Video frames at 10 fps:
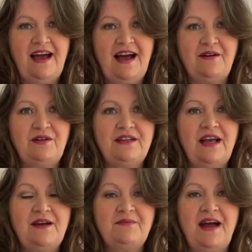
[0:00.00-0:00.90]
I'll
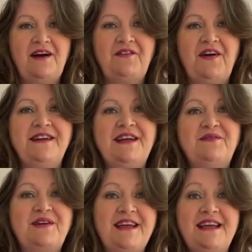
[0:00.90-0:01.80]
find out
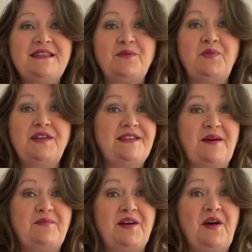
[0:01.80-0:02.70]
what it is and put it
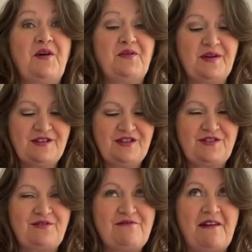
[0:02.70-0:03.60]
down below
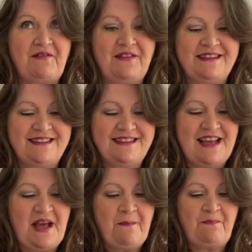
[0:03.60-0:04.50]
just for reference.
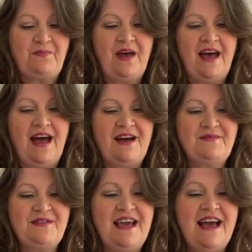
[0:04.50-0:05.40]
But
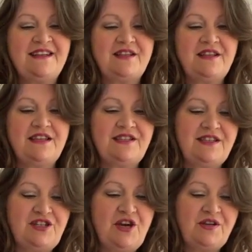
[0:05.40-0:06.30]
so
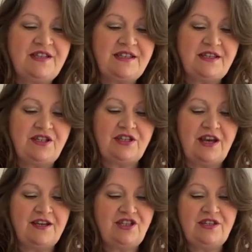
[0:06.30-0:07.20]
this yoga
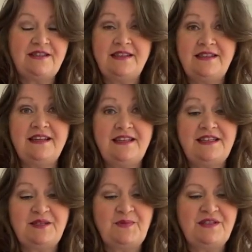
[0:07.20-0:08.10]
teacher, she's sitting in
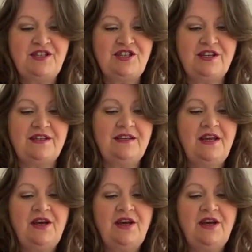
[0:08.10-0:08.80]
this position